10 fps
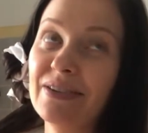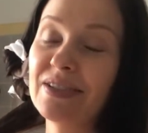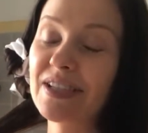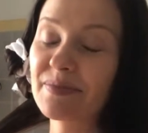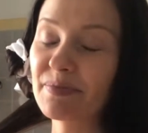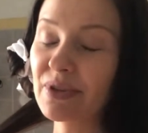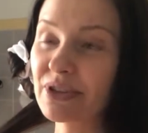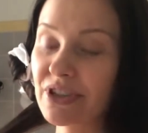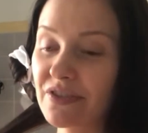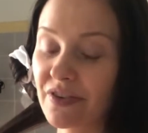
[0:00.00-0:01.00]
It was a
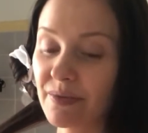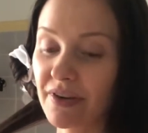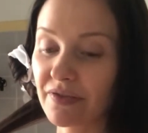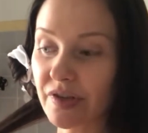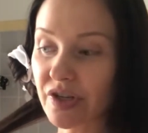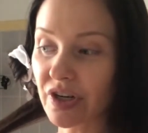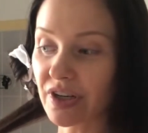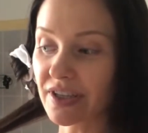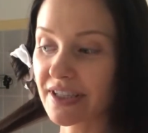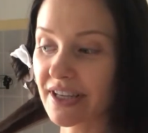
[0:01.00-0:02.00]
splurge for me for
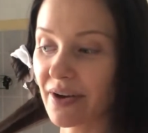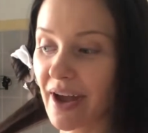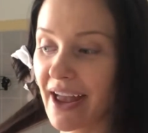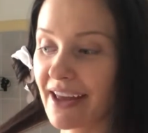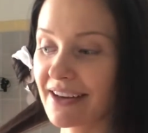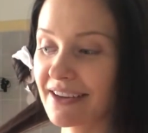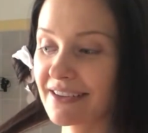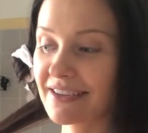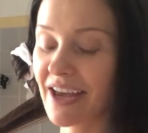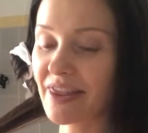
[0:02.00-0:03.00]
sure, so I had to
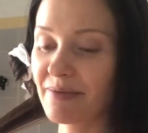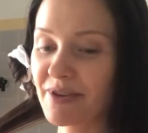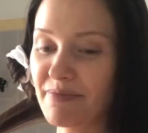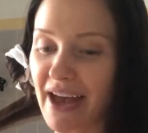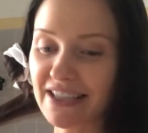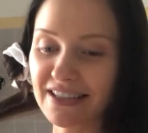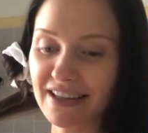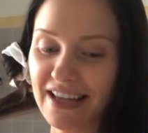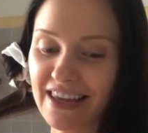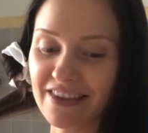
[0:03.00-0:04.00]
cut them to match
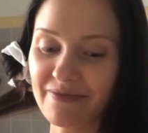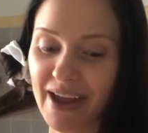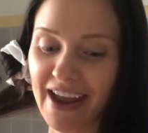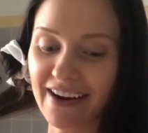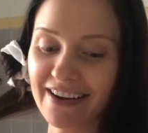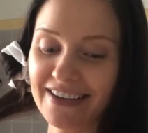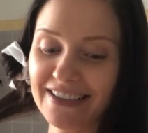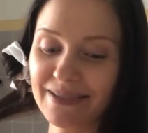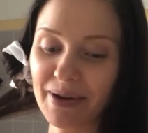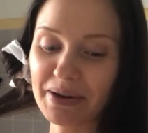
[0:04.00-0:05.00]
the length of my hair, and it
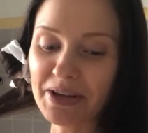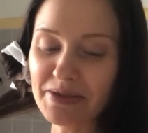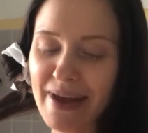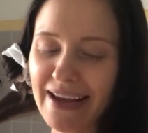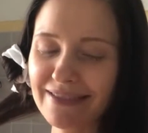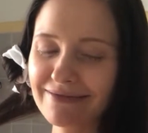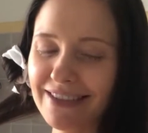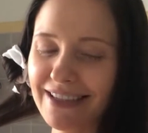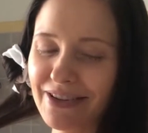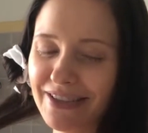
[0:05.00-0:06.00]
just about killed me
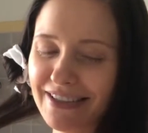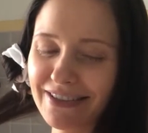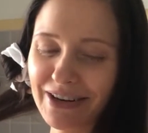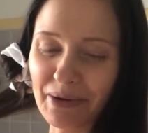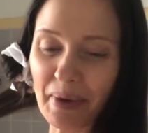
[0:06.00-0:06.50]
because I know it's gonna grow.